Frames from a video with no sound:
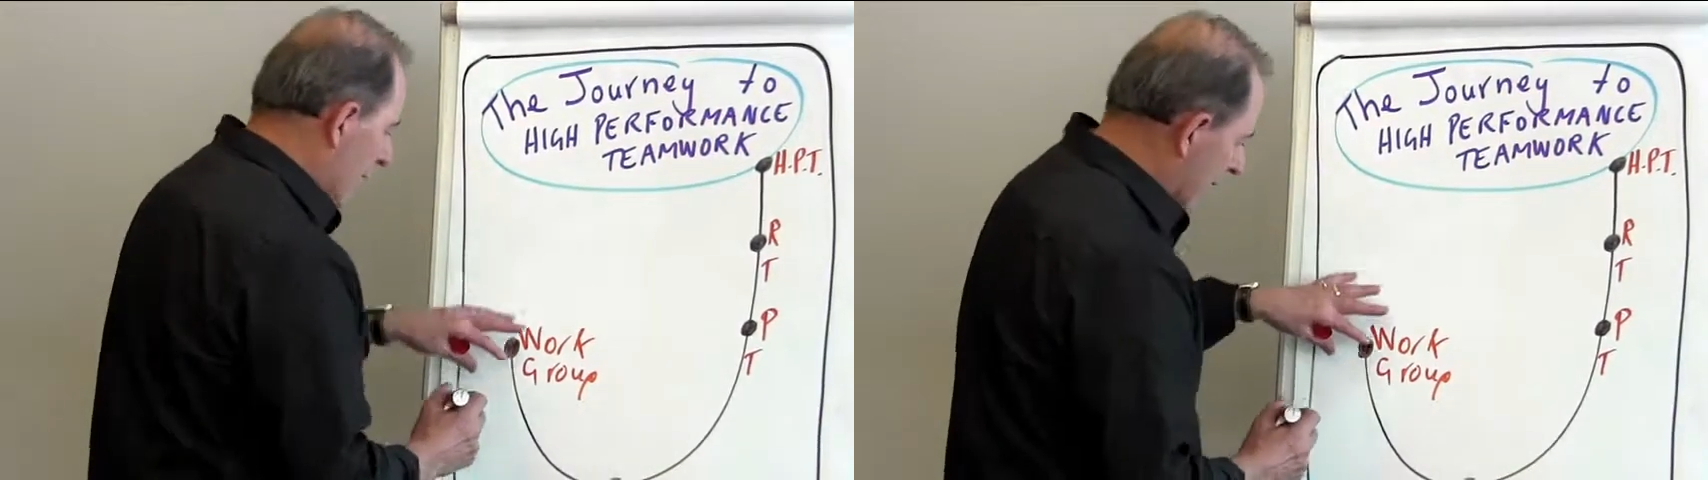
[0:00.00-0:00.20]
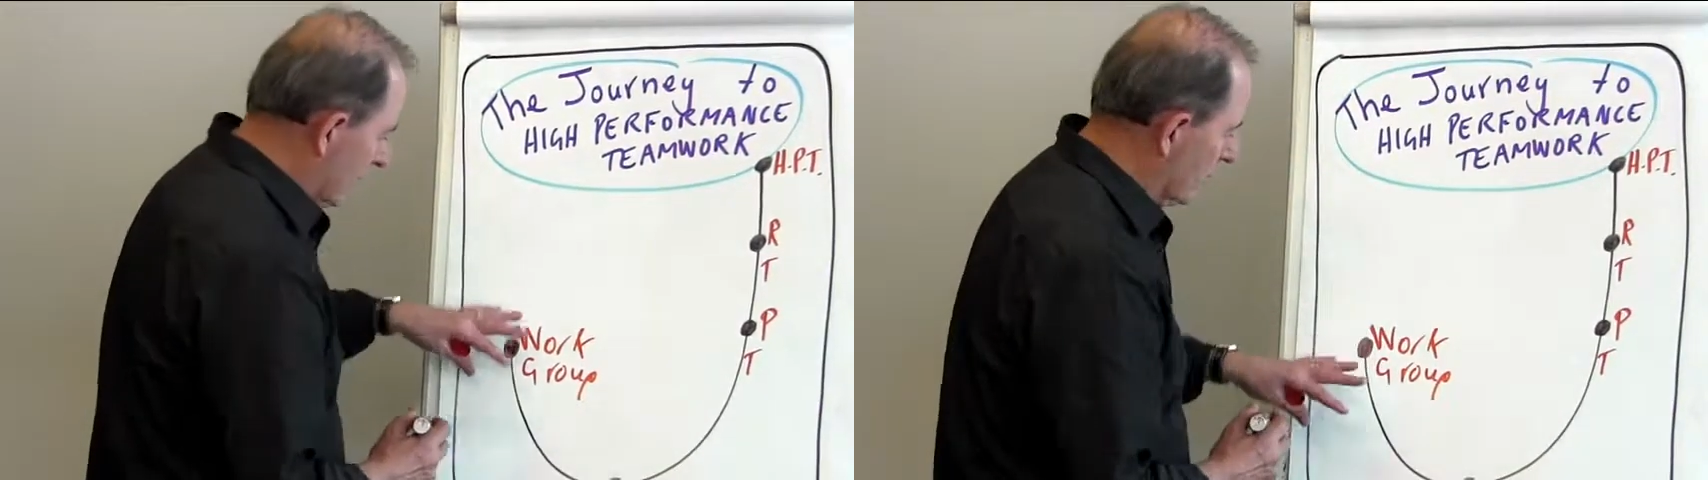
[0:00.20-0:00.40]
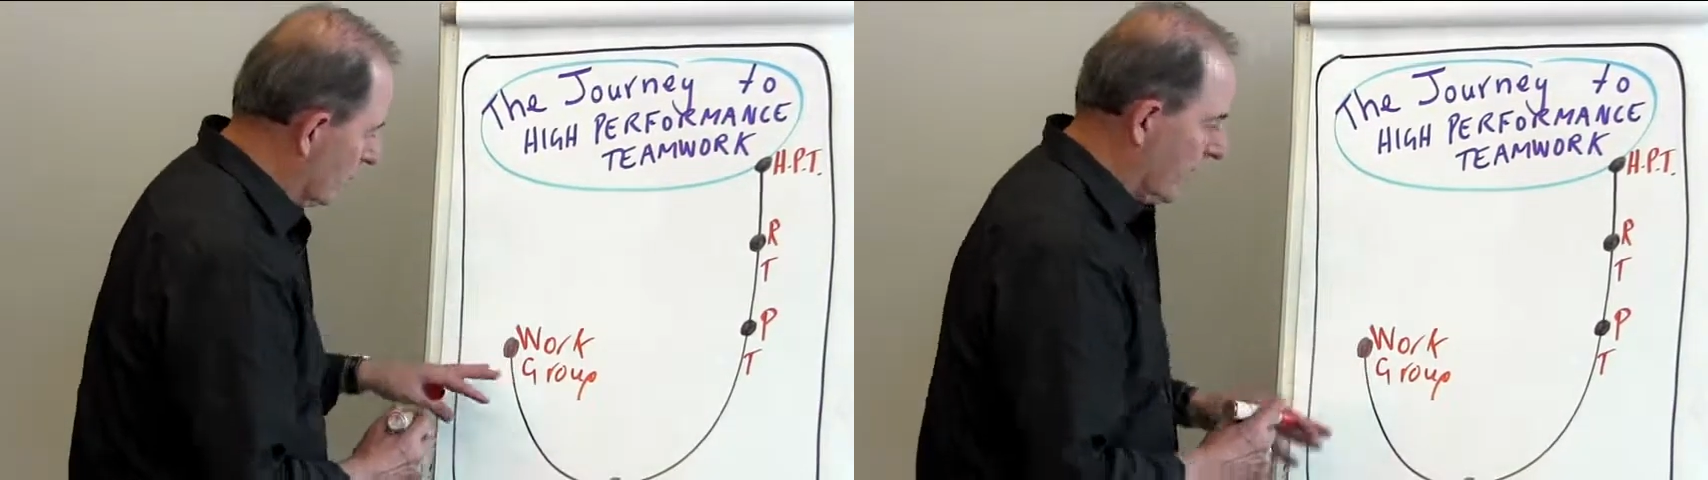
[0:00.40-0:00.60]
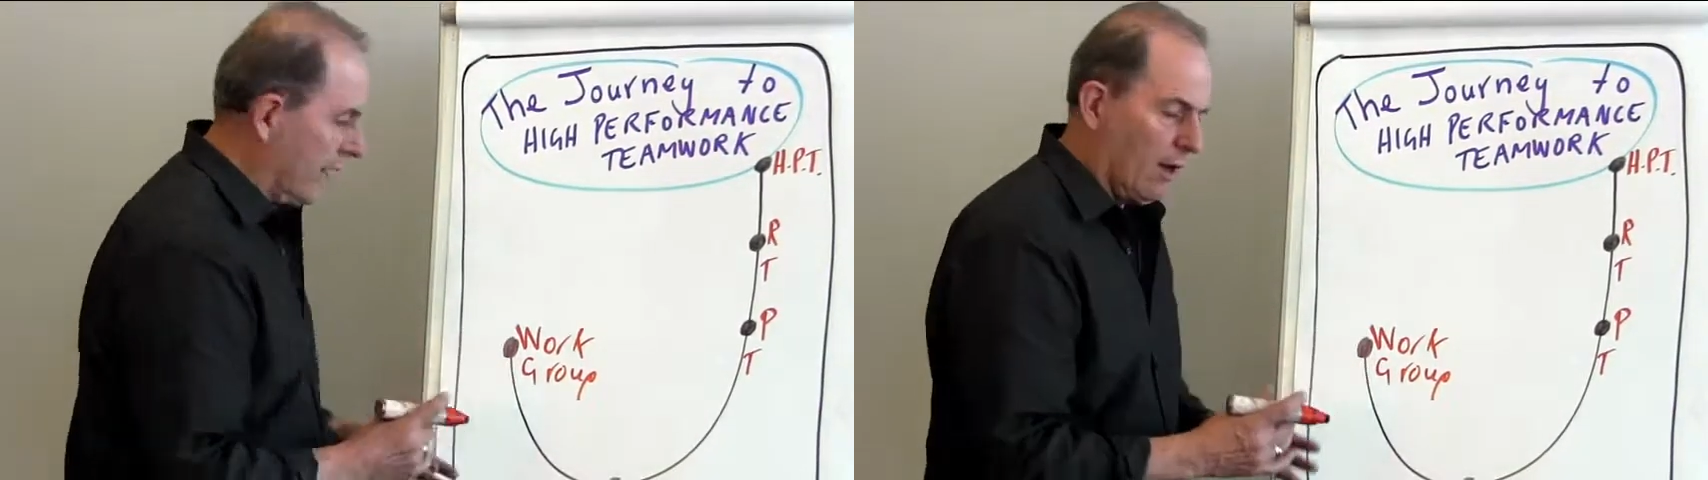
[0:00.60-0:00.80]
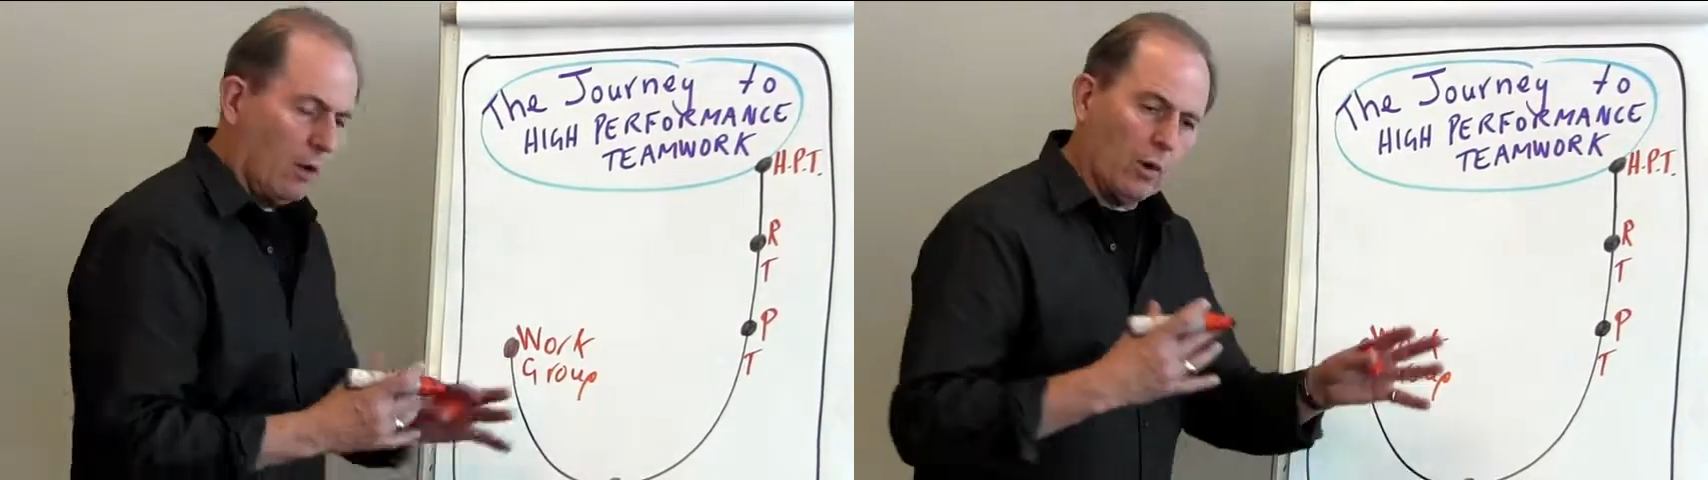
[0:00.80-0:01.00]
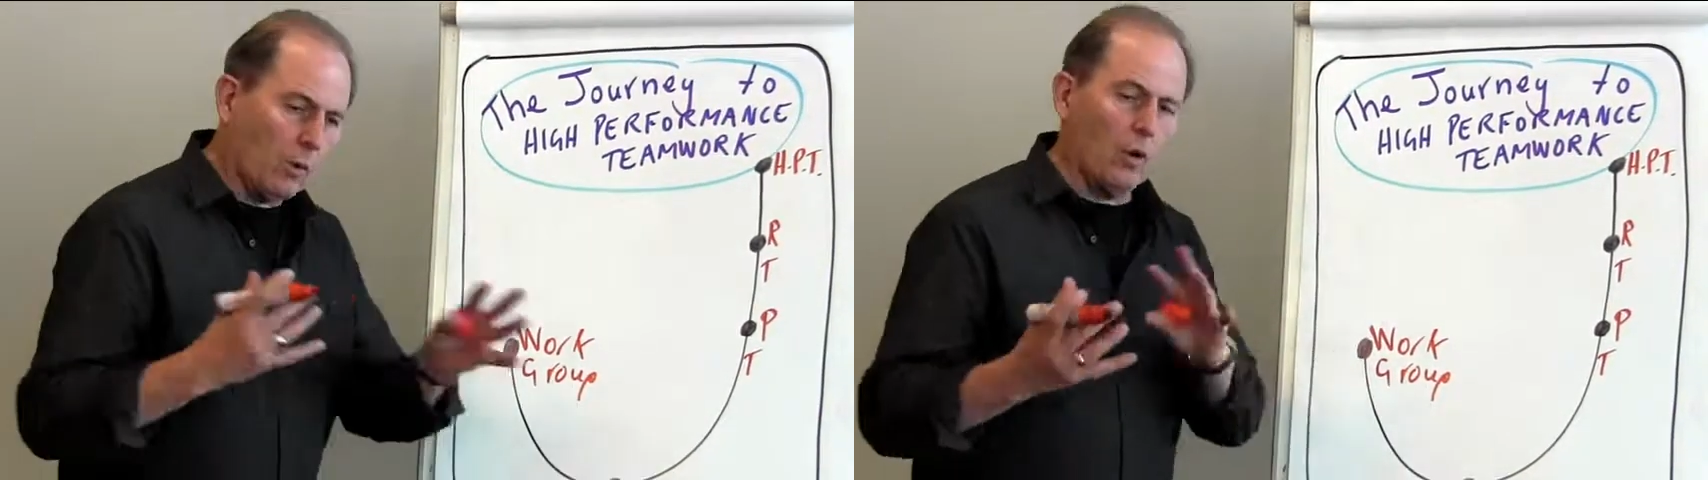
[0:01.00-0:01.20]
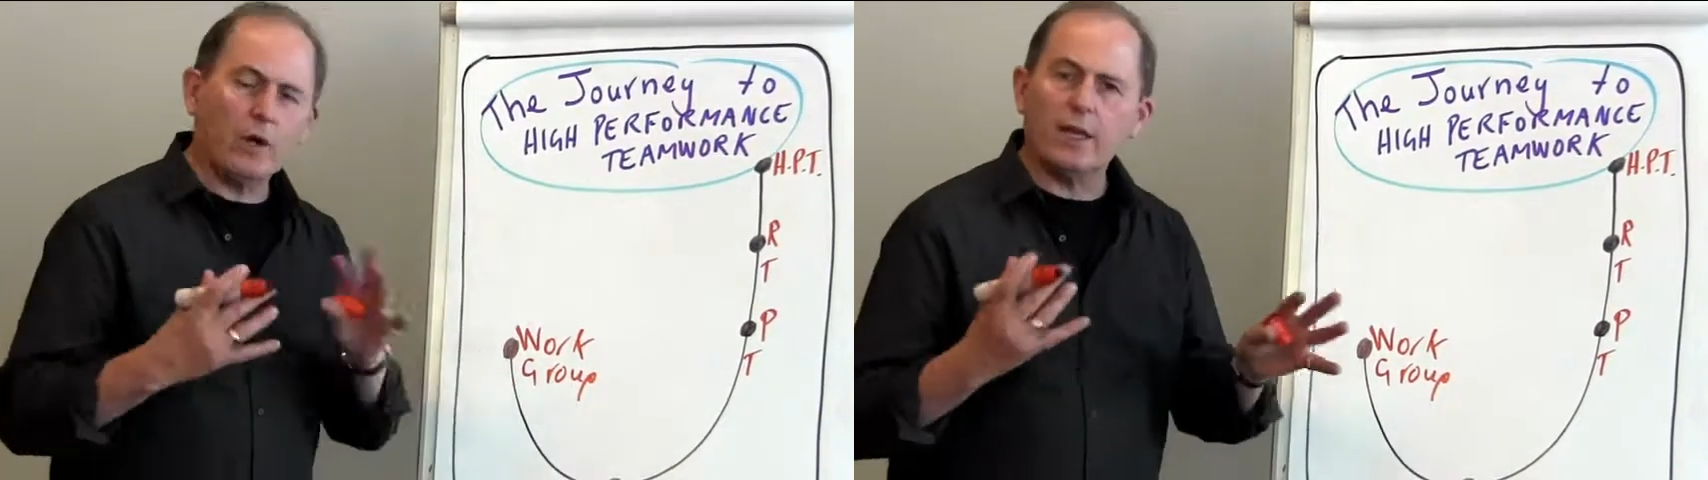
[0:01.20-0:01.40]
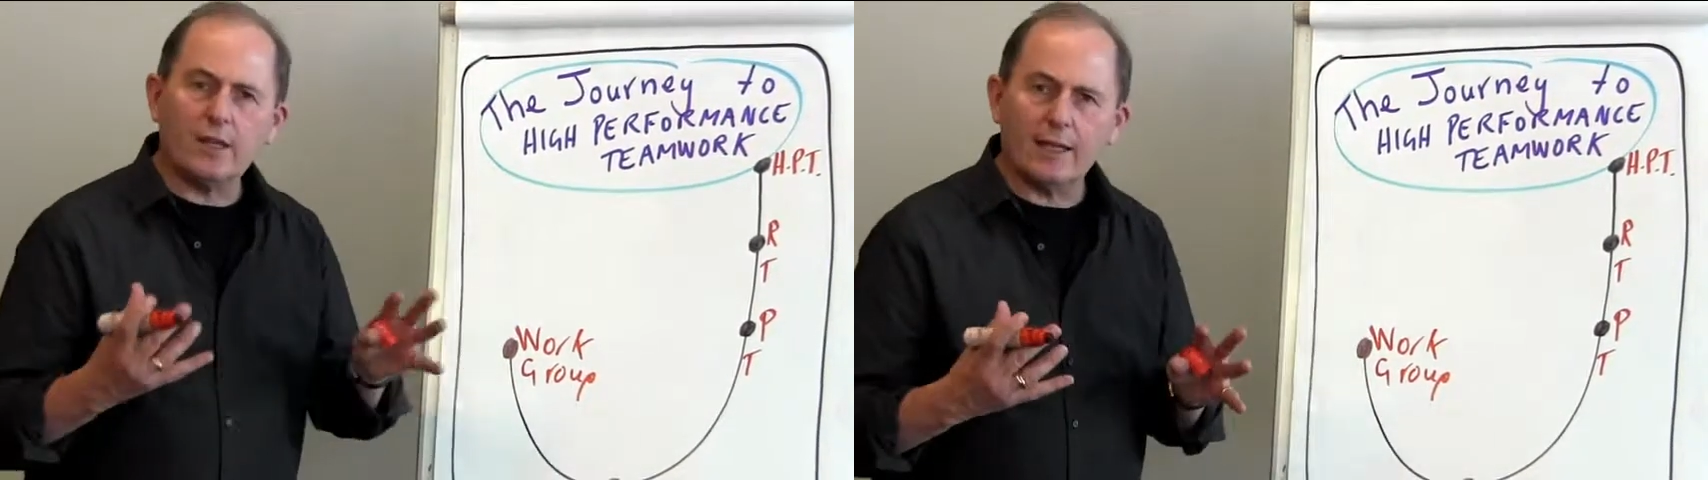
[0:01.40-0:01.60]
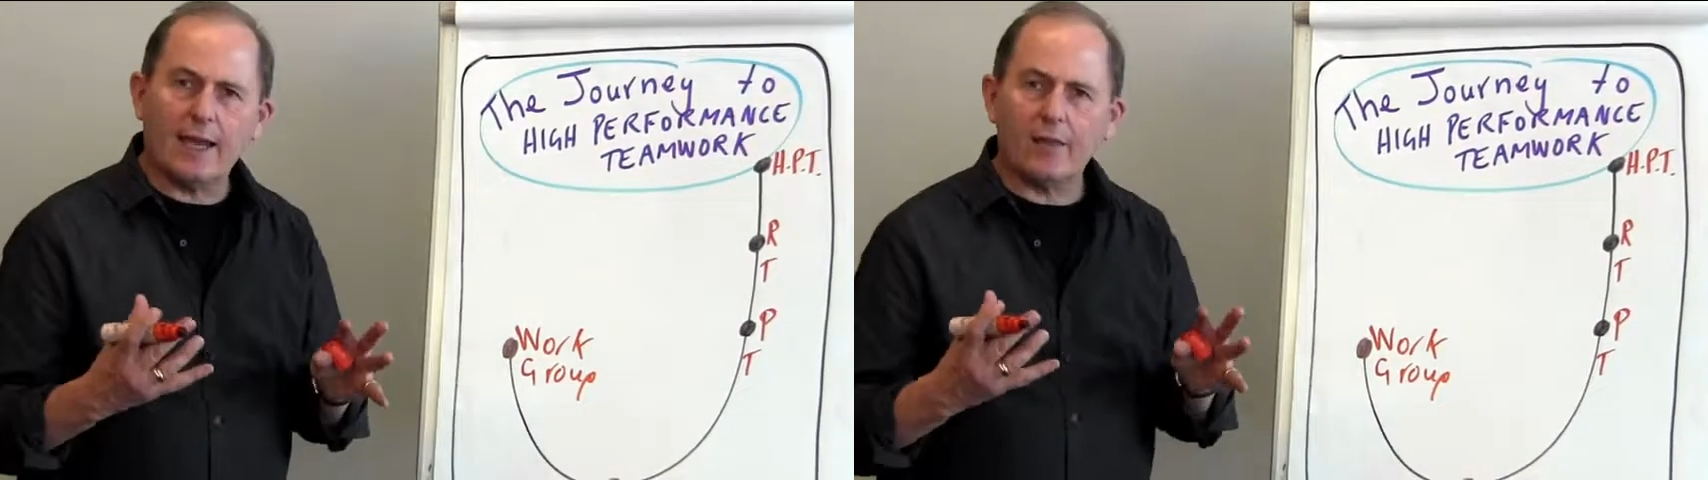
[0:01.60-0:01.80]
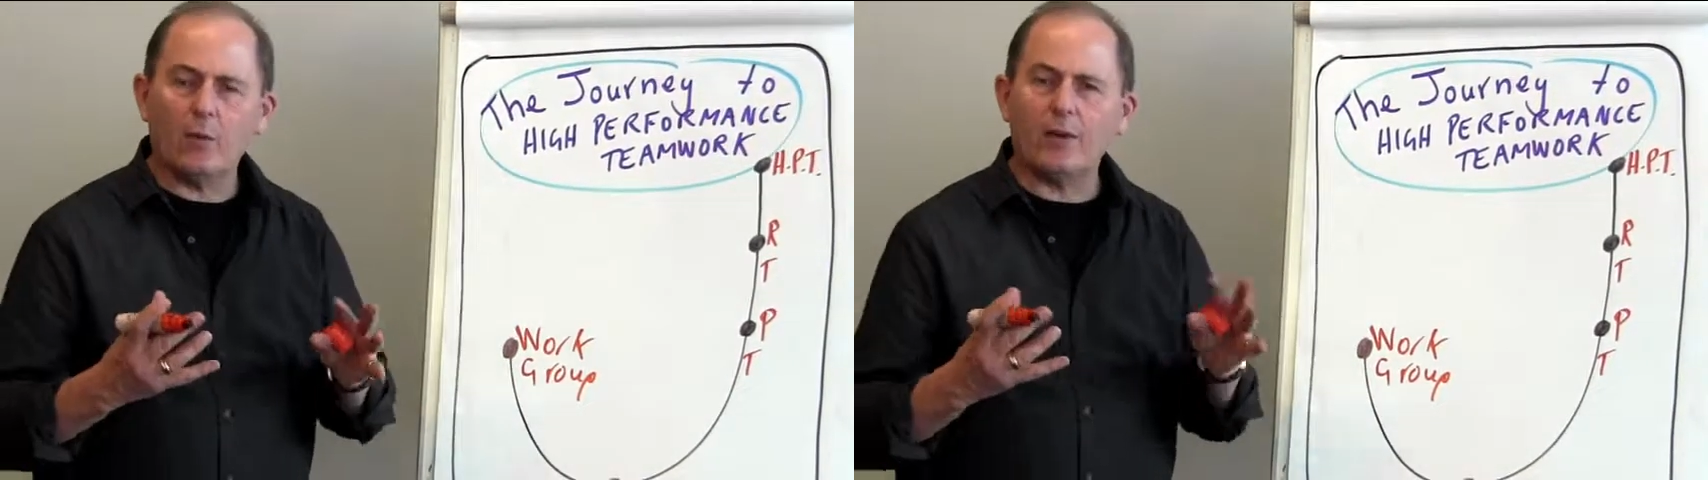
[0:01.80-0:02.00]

This is where we're working together.